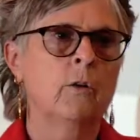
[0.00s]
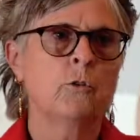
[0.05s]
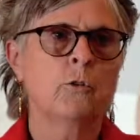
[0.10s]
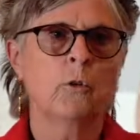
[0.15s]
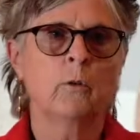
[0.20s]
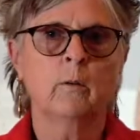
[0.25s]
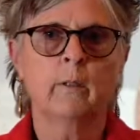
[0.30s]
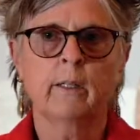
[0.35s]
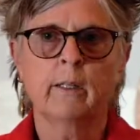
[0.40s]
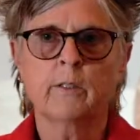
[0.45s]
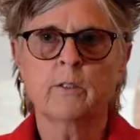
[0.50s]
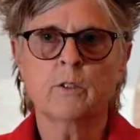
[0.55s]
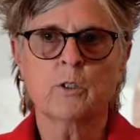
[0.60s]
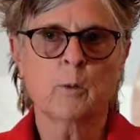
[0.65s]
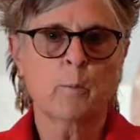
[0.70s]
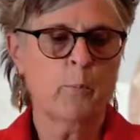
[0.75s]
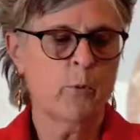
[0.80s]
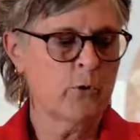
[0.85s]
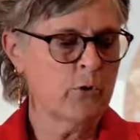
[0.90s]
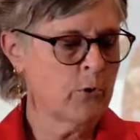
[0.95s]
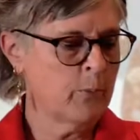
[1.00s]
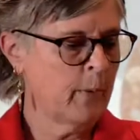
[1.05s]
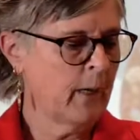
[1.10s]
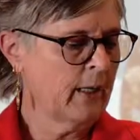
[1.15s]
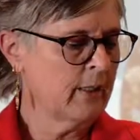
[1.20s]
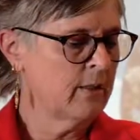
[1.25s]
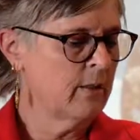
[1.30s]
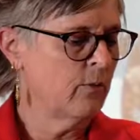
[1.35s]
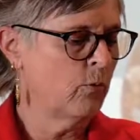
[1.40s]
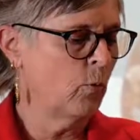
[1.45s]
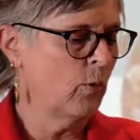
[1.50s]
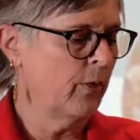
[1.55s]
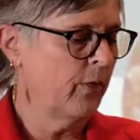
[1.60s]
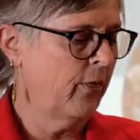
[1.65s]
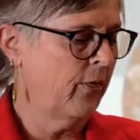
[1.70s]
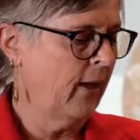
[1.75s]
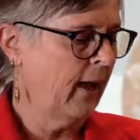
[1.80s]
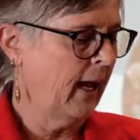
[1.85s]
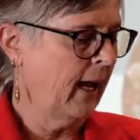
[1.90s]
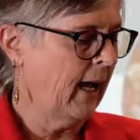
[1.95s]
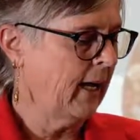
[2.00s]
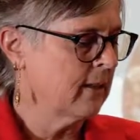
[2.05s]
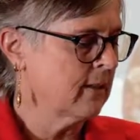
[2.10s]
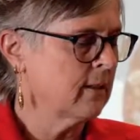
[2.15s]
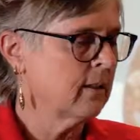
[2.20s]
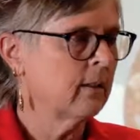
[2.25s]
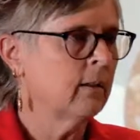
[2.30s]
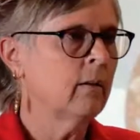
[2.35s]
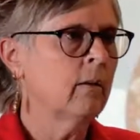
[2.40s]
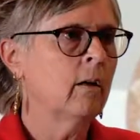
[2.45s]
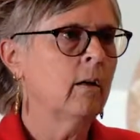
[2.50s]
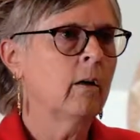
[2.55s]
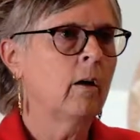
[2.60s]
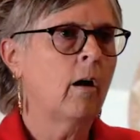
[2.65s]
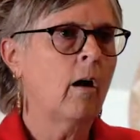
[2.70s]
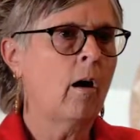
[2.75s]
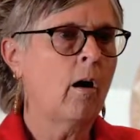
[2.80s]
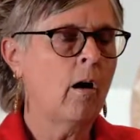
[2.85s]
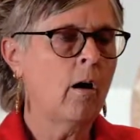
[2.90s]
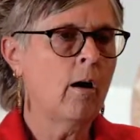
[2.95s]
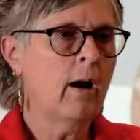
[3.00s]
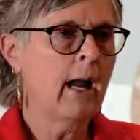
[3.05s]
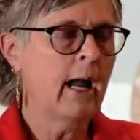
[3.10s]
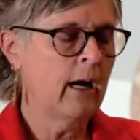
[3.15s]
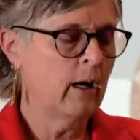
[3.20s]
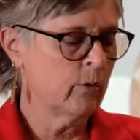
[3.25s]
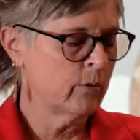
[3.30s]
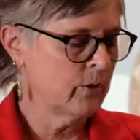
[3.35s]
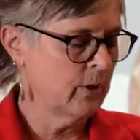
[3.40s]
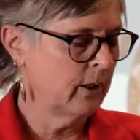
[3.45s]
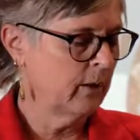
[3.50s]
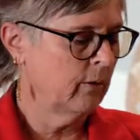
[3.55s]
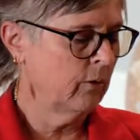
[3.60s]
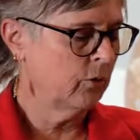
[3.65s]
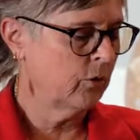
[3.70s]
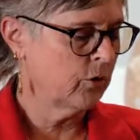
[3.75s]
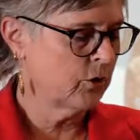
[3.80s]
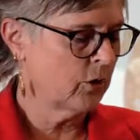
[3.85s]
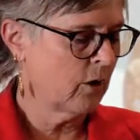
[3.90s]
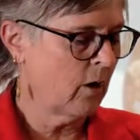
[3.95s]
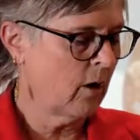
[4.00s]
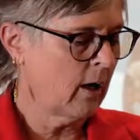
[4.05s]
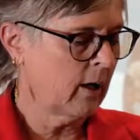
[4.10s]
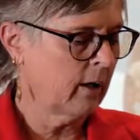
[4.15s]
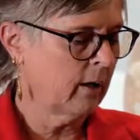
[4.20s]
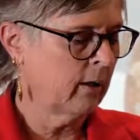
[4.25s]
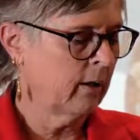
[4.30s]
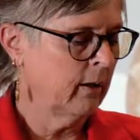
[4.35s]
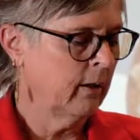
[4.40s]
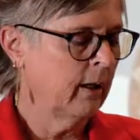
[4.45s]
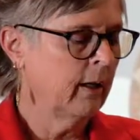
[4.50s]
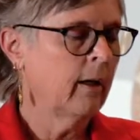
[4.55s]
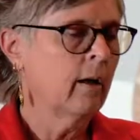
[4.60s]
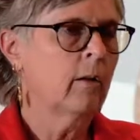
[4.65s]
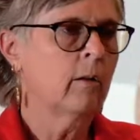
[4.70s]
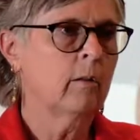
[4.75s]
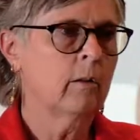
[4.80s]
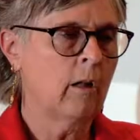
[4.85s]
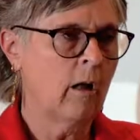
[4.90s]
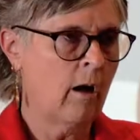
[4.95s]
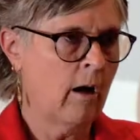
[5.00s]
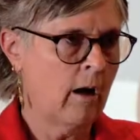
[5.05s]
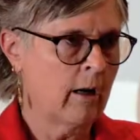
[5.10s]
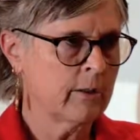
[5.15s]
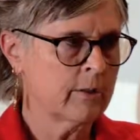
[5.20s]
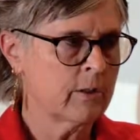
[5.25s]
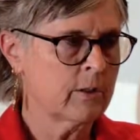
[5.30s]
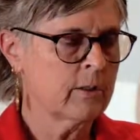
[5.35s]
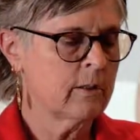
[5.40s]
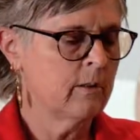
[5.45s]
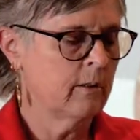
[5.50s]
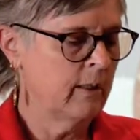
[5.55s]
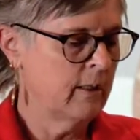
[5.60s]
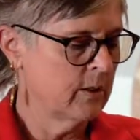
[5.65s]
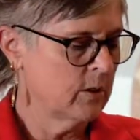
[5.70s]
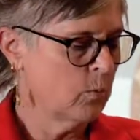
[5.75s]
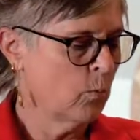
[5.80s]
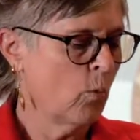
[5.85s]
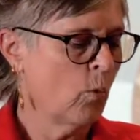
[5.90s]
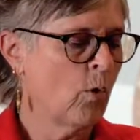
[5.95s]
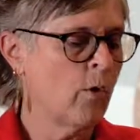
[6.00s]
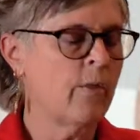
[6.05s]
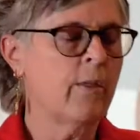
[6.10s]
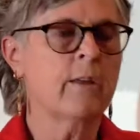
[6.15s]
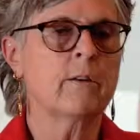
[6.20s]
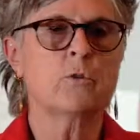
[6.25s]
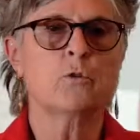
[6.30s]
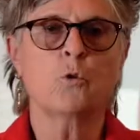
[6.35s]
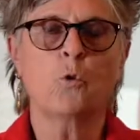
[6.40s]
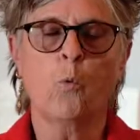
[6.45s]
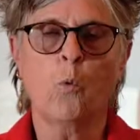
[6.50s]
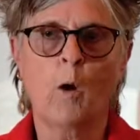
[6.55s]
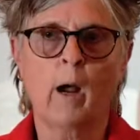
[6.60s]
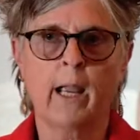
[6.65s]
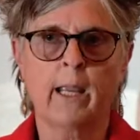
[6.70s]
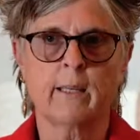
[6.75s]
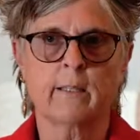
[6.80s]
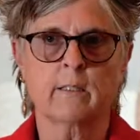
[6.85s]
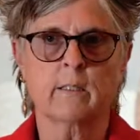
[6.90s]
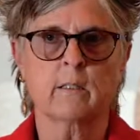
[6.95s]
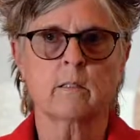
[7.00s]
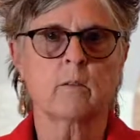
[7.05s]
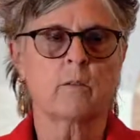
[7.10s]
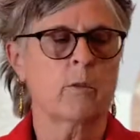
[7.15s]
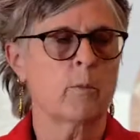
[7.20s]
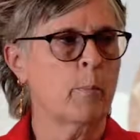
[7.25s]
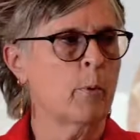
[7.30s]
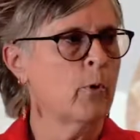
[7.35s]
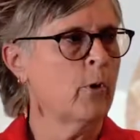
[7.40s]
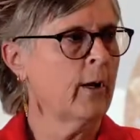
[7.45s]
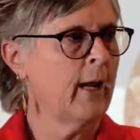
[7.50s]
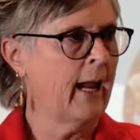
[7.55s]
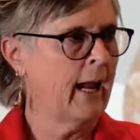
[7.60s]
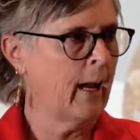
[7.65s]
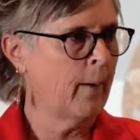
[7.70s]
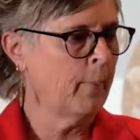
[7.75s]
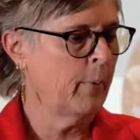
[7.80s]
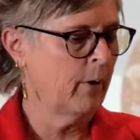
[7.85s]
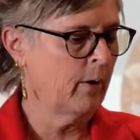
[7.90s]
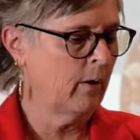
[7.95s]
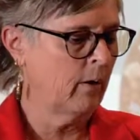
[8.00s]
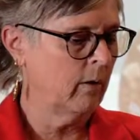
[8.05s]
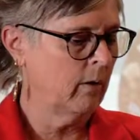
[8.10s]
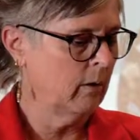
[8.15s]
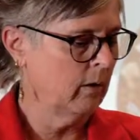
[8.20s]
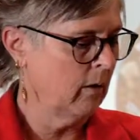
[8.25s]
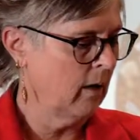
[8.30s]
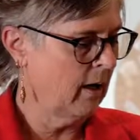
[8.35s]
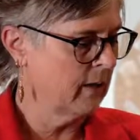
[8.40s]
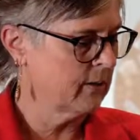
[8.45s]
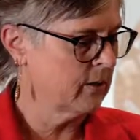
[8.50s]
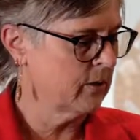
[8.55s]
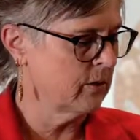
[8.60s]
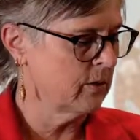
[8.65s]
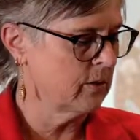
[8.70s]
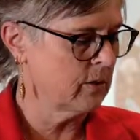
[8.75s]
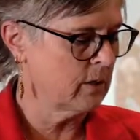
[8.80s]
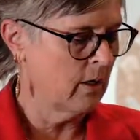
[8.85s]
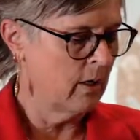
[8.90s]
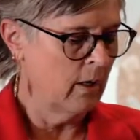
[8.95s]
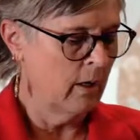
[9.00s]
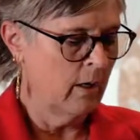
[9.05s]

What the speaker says: To lend some perspective with that, our housing stock loss is more than twice the per capita losses